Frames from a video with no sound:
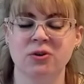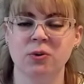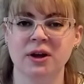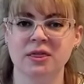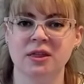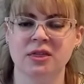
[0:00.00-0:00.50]

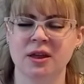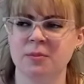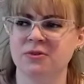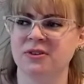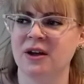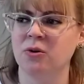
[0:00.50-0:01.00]
hit the
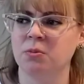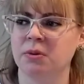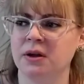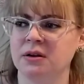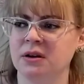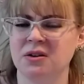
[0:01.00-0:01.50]
thumbs down
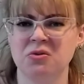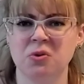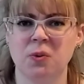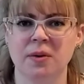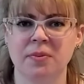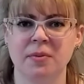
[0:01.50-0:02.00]
button. I don't know
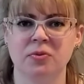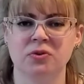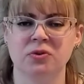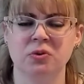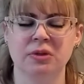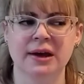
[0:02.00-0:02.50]
why people
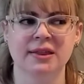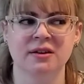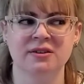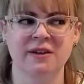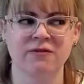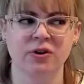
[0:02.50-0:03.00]
do that. That's
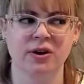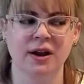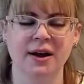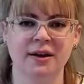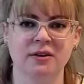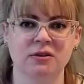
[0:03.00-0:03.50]
not very
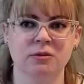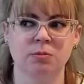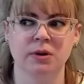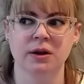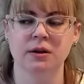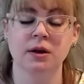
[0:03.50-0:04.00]
nice.
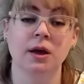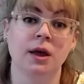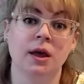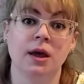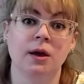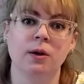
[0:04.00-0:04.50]
But,
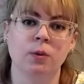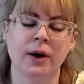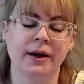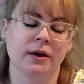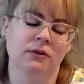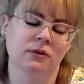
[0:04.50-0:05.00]
well, I
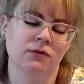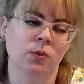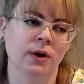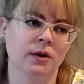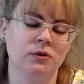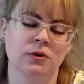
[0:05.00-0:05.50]
guess if you
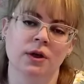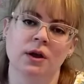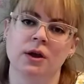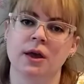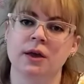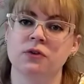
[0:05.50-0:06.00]
want to do that, you
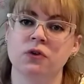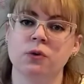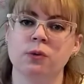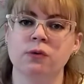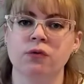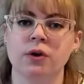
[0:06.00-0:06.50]
can too.
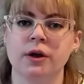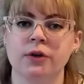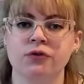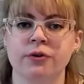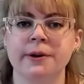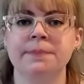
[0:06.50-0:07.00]
It's a free
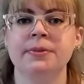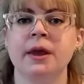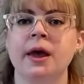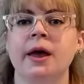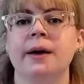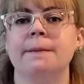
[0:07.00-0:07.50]
country.
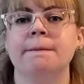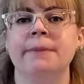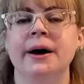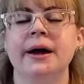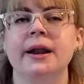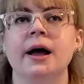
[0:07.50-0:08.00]

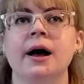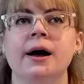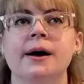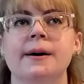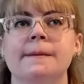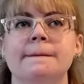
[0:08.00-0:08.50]
But,
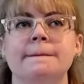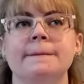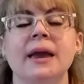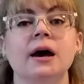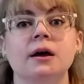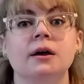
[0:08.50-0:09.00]

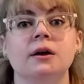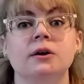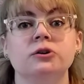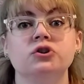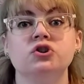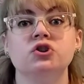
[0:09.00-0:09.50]
yeah.
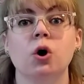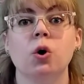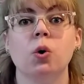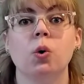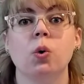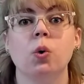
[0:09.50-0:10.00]

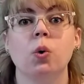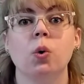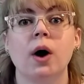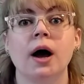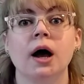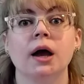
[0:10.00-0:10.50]
So,
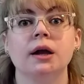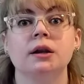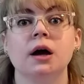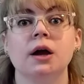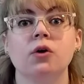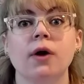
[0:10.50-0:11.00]
I
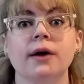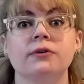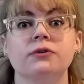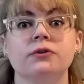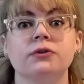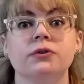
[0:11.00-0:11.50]

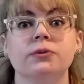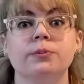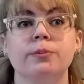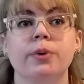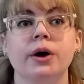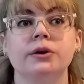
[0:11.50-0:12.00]
digress.
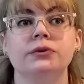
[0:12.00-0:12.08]
But,